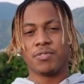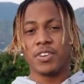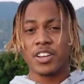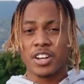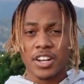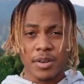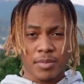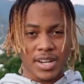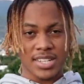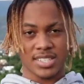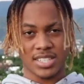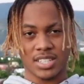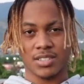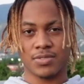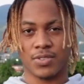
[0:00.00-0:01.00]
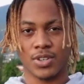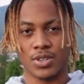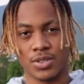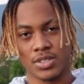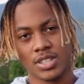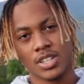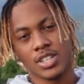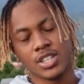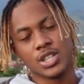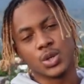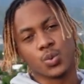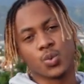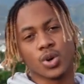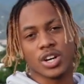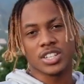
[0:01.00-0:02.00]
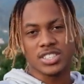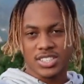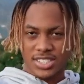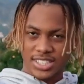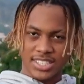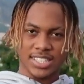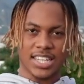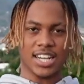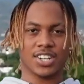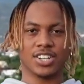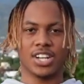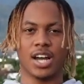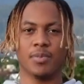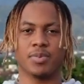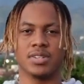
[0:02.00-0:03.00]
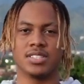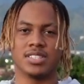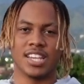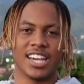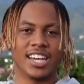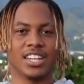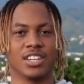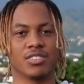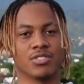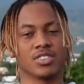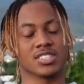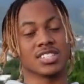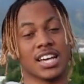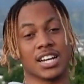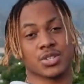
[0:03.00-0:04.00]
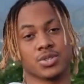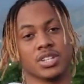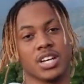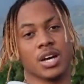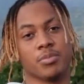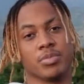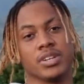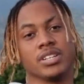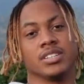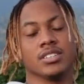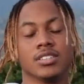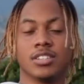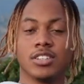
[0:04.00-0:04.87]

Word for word: figuring myself out, the worst thing that could happen to any of us actually happened.